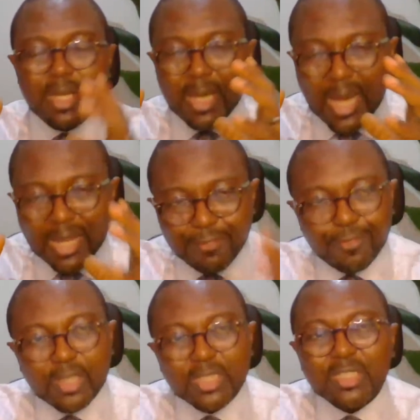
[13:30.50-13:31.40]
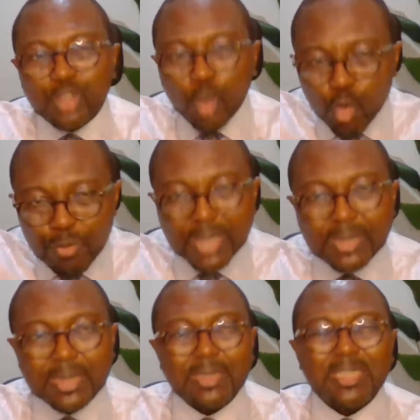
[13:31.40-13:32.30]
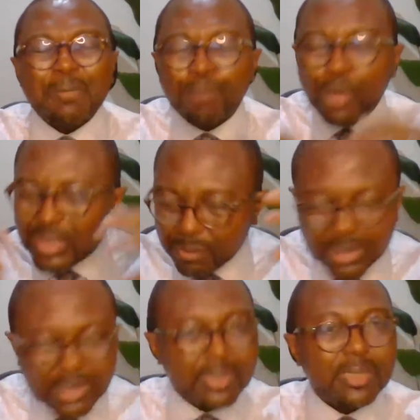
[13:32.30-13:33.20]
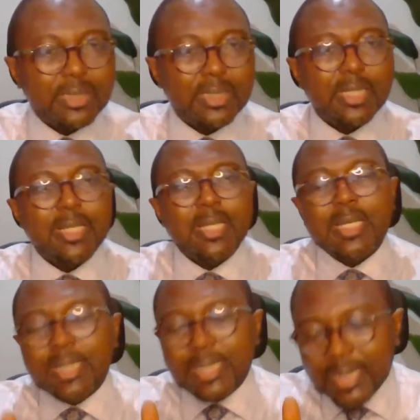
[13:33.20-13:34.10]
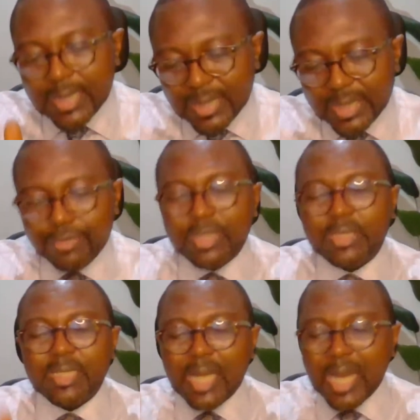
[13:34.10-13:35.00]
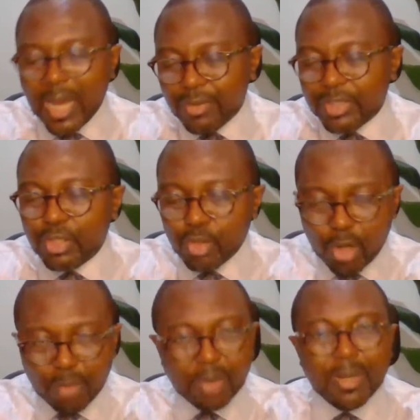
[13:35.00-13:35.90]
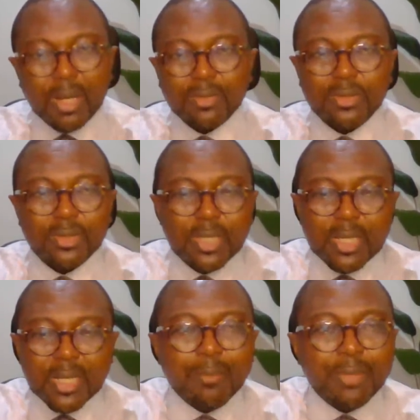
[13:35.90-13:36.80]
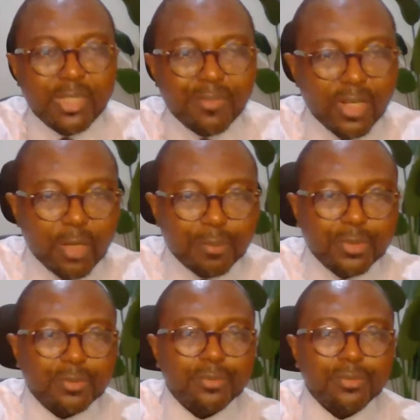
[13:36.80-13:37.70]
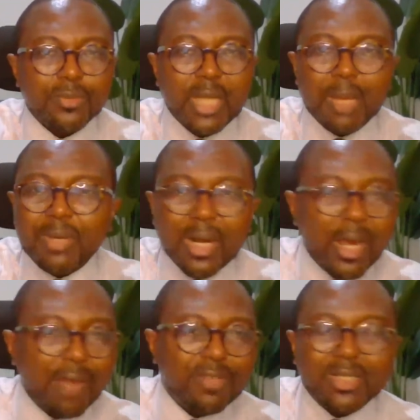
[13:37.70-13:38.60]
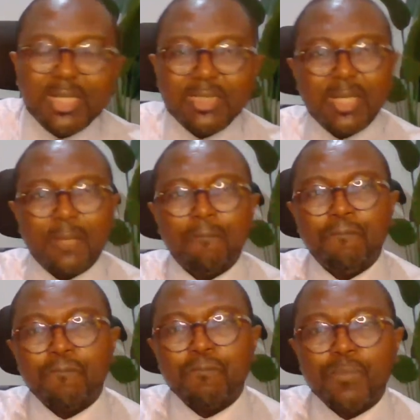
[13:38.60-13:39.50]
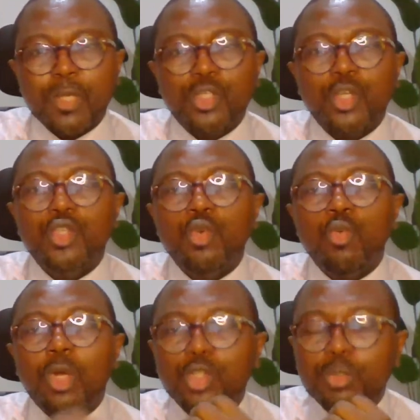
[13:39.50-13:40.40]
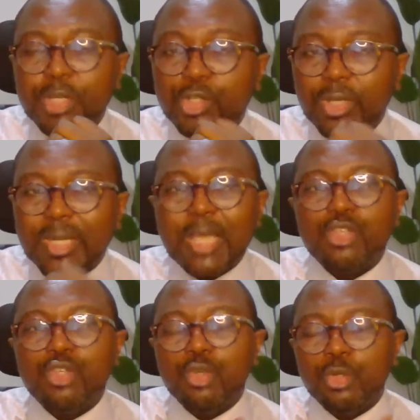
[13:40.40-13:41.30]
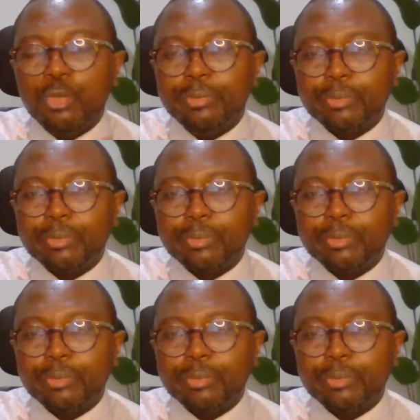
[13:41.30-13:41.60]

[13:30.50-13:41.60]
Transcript: At first, document it, the possibilities. The nitty-gritty, how it's going to come about, can be developed, can be arrived at later. So you want to make sure that you